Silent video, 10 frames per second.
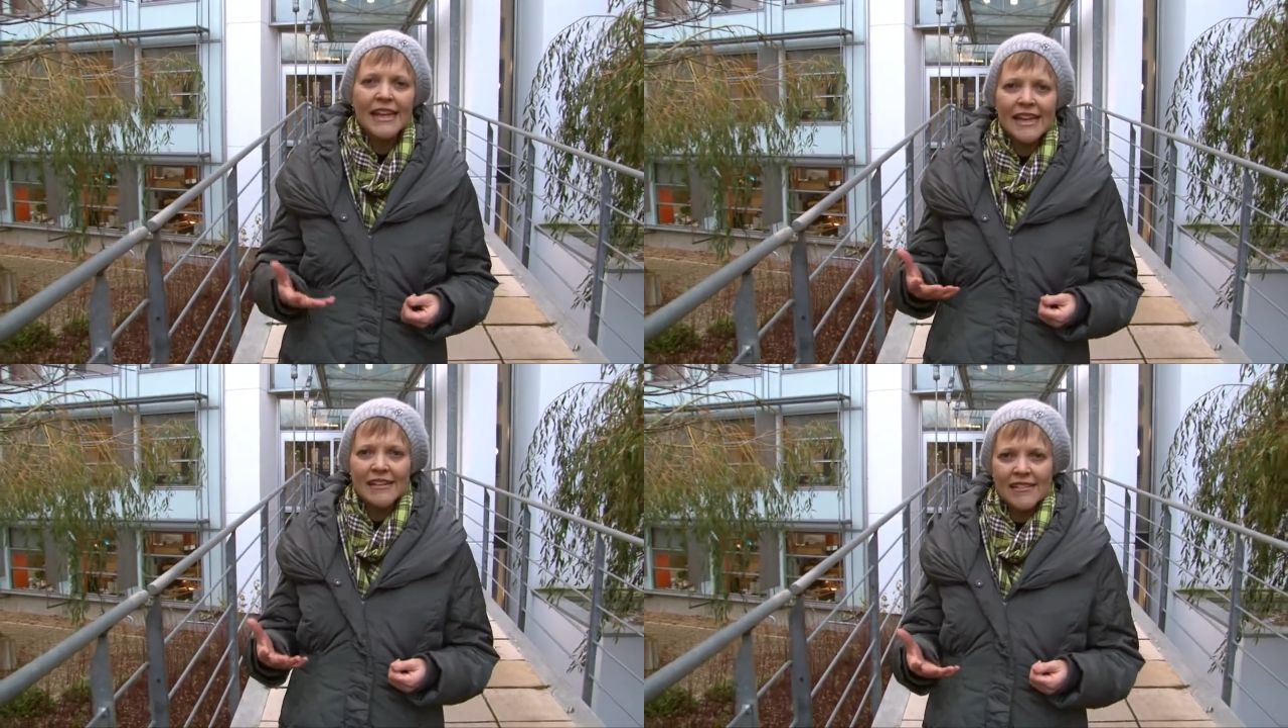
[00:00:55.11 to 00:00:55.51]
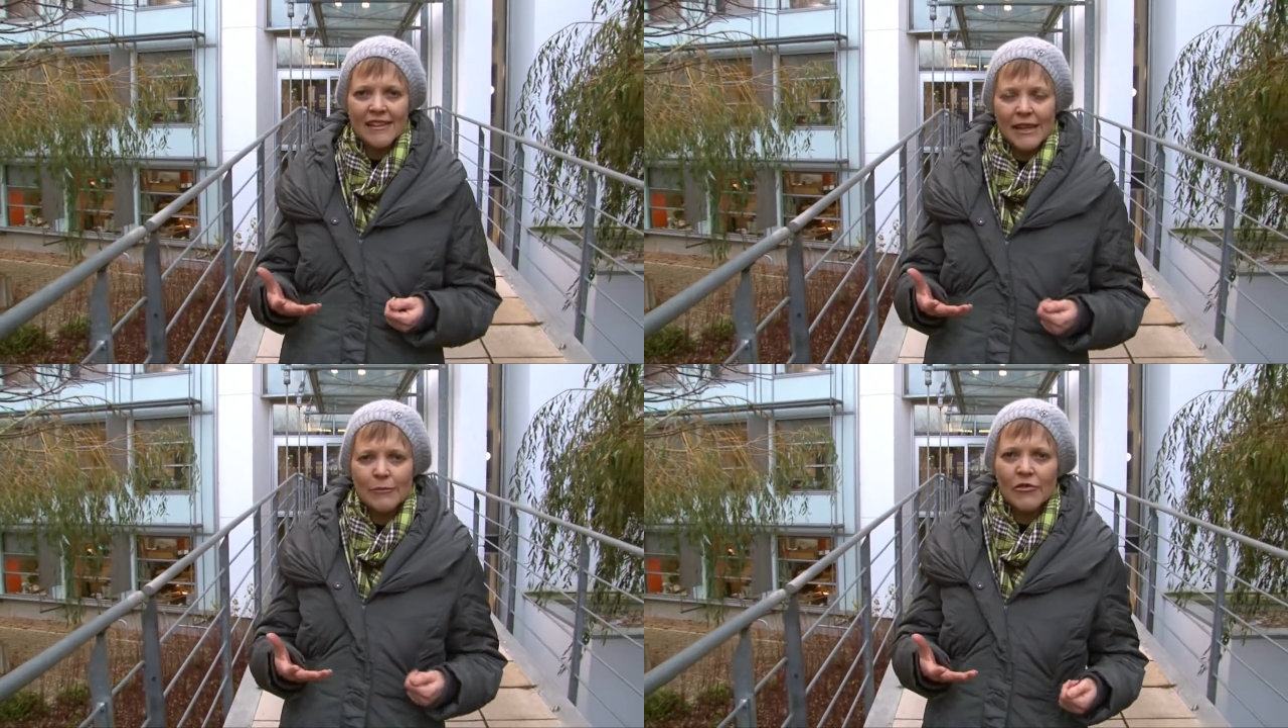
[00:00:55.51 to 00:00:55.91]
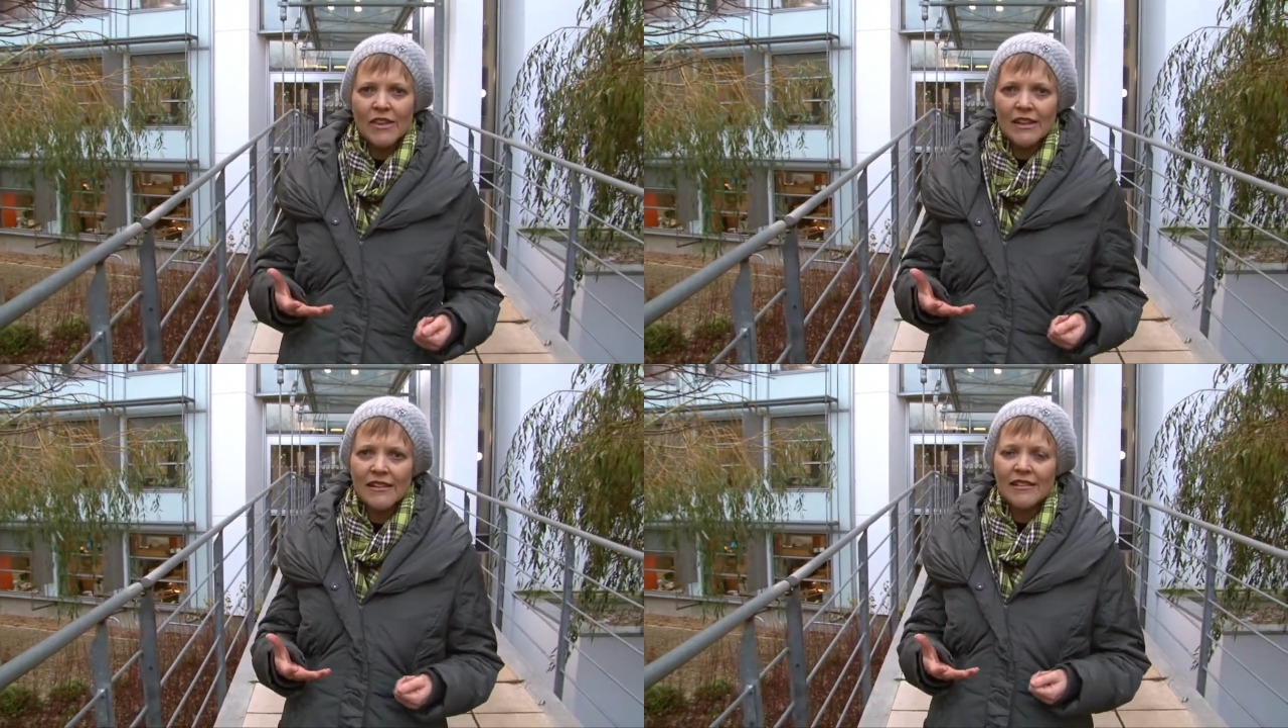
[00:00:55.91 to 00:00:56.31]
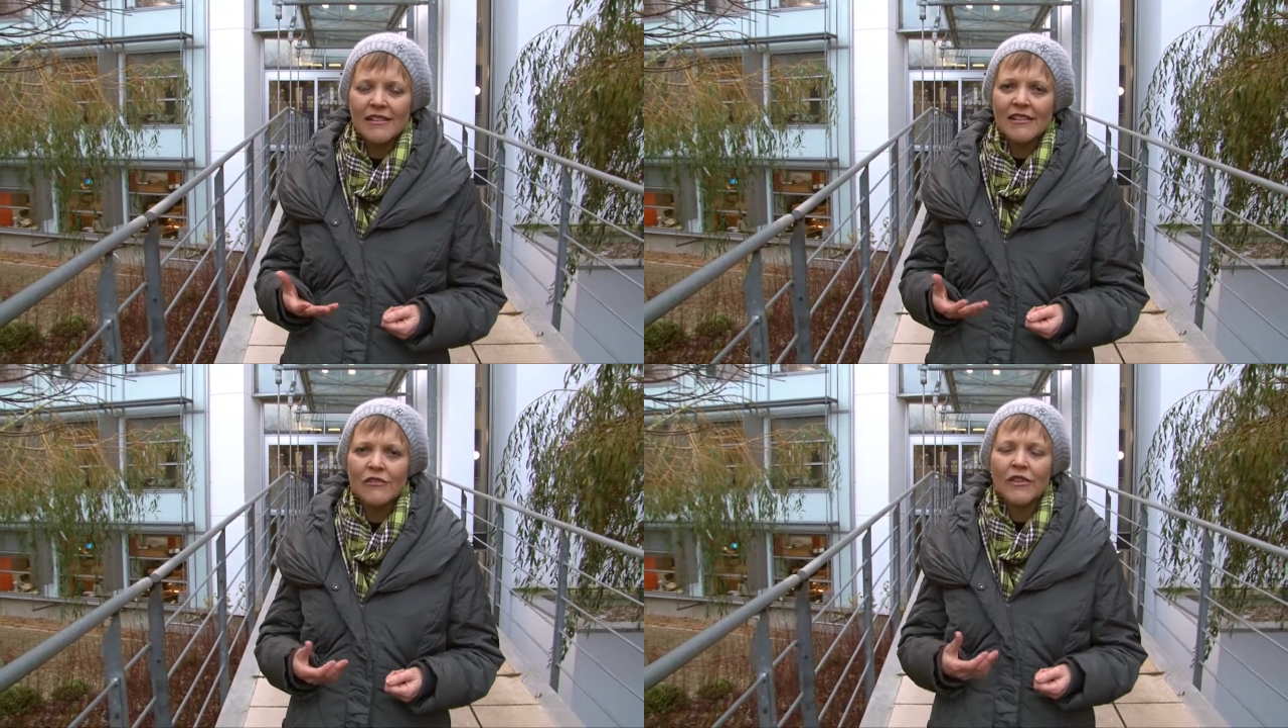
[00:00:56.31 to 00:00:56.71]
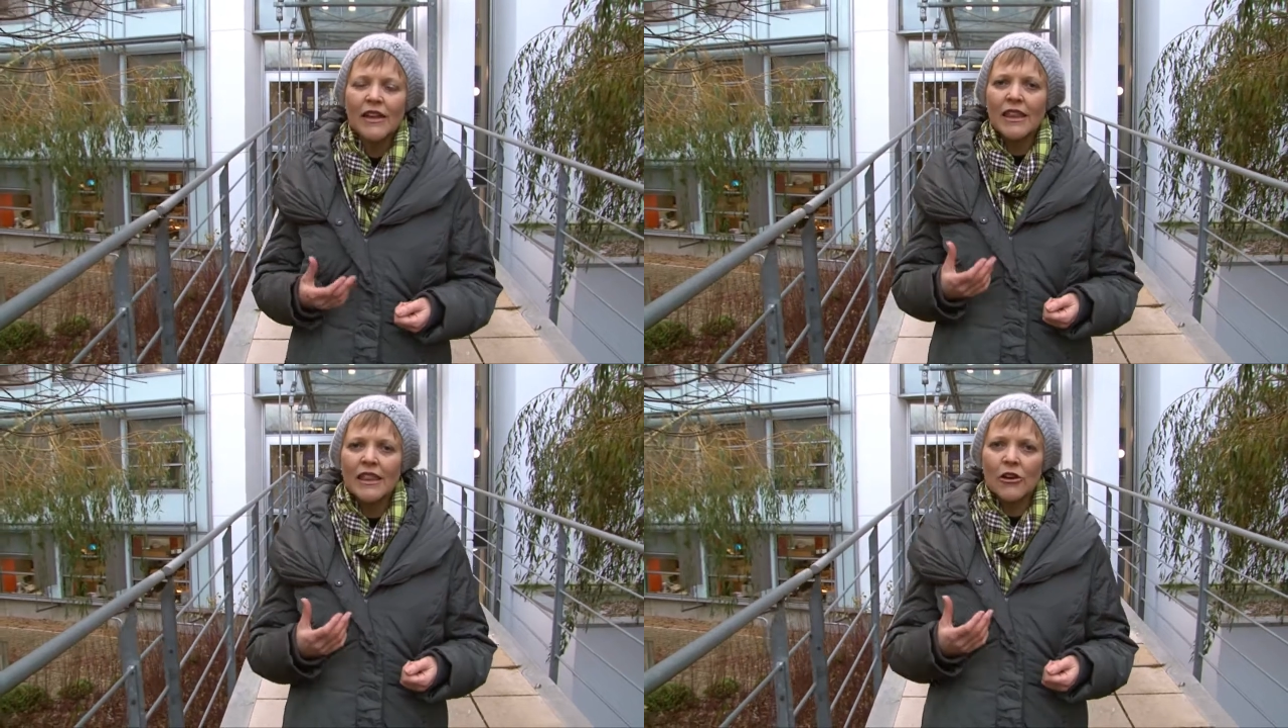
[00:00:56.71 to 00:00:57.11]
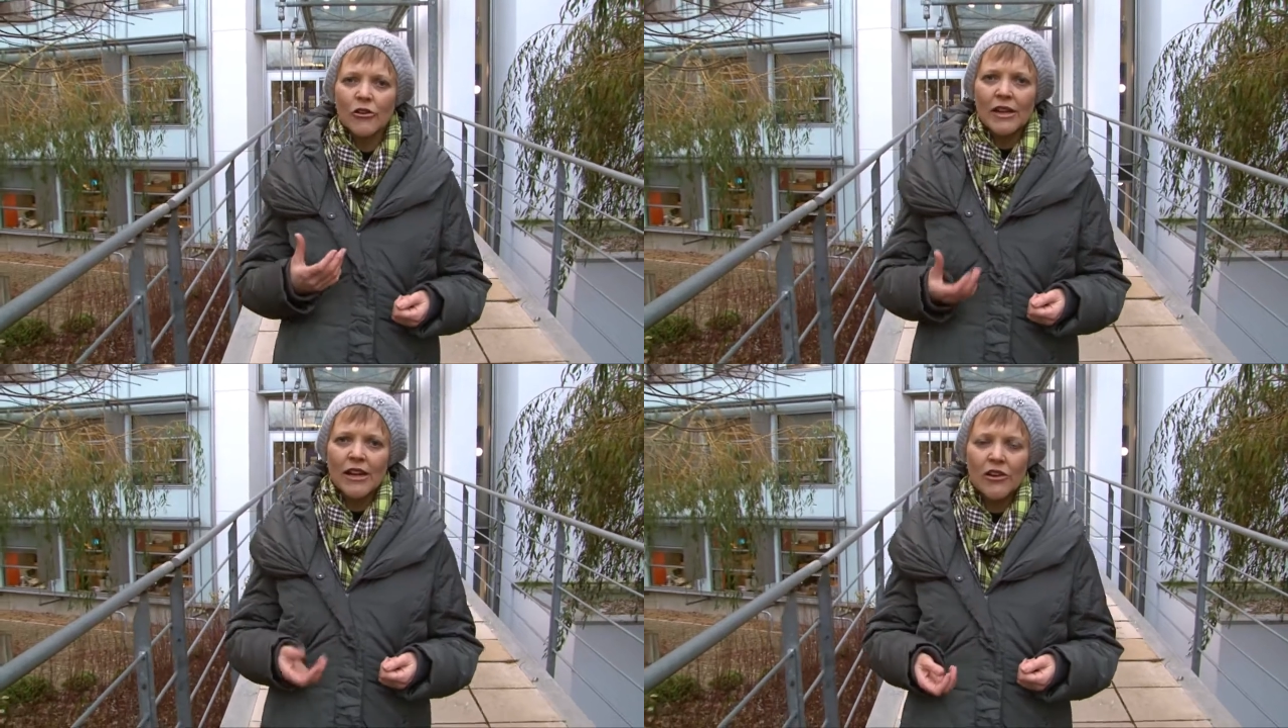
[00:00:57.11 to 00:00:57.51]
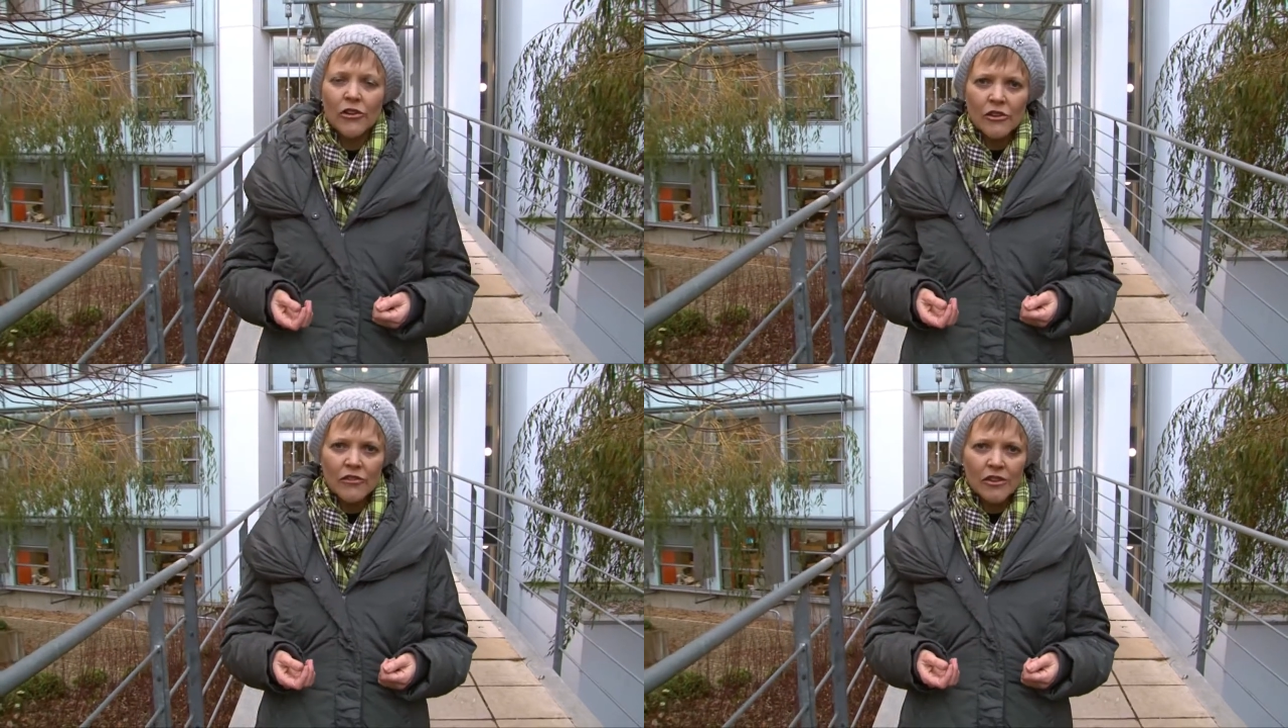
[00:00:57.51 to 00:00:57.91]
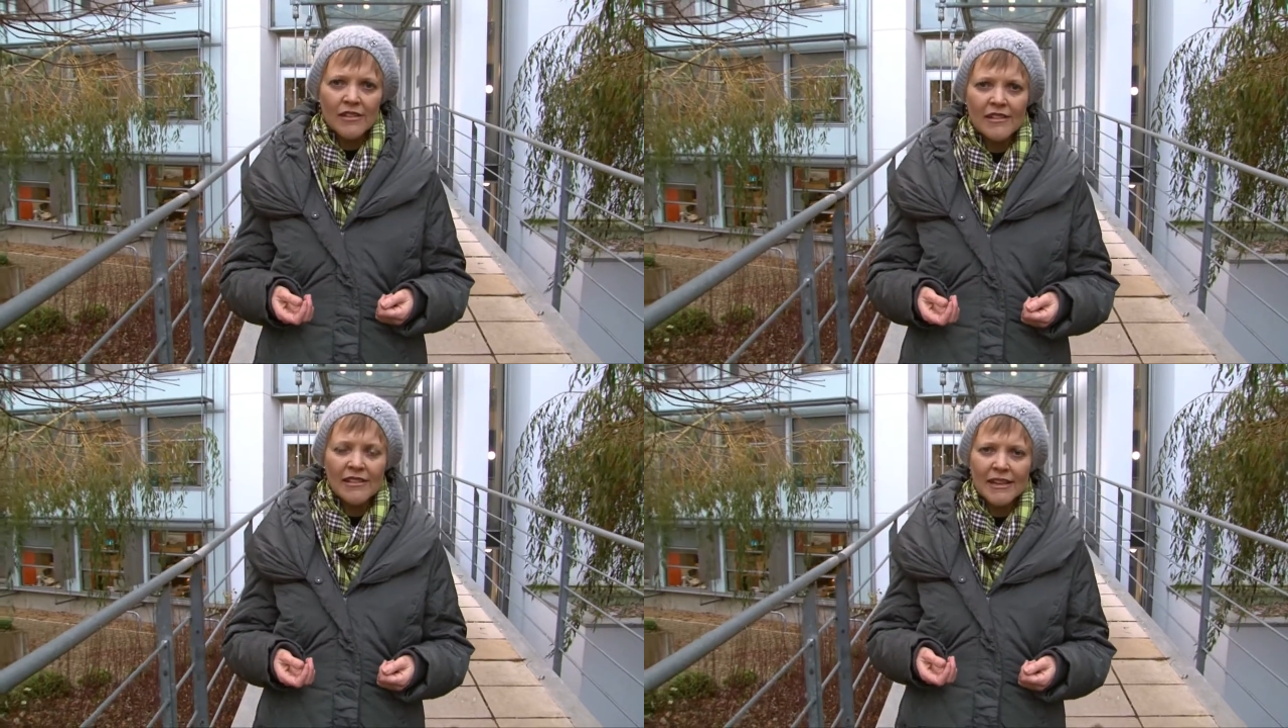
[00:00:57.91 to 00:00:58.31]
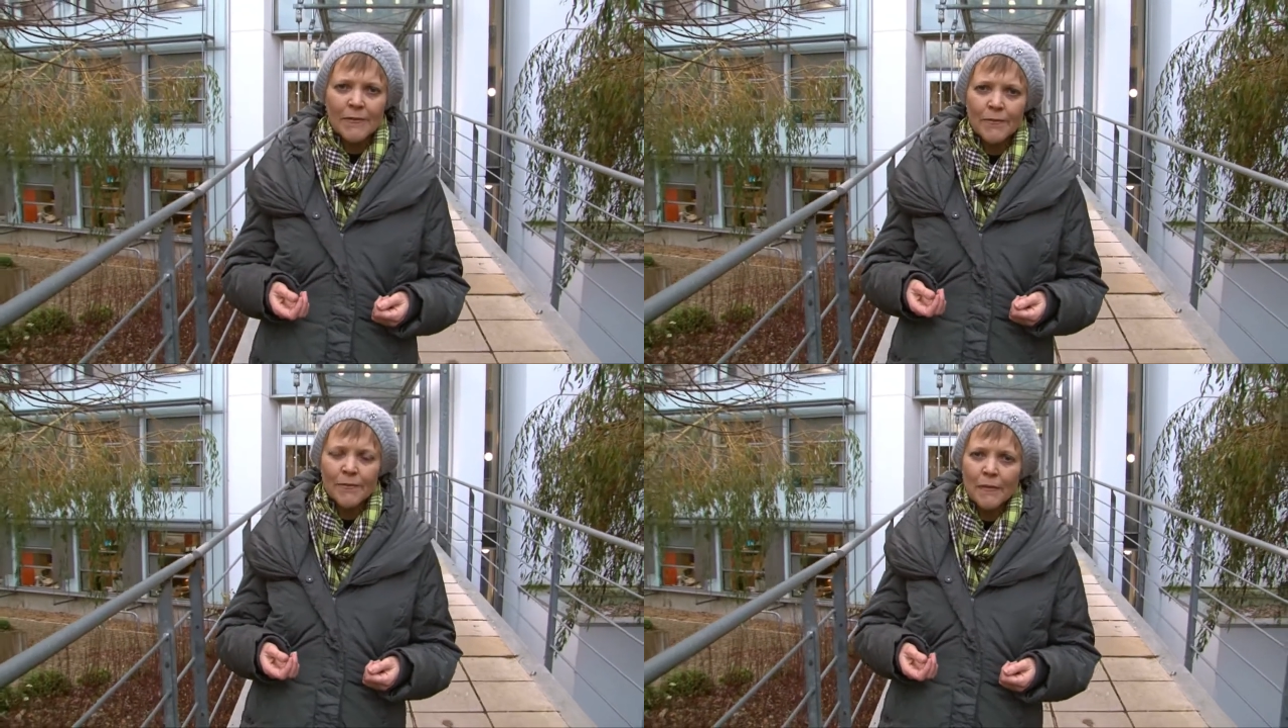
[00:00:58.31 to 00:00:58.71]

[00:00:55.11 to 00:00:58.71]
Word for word: hence the name of the initiative, the O E R University.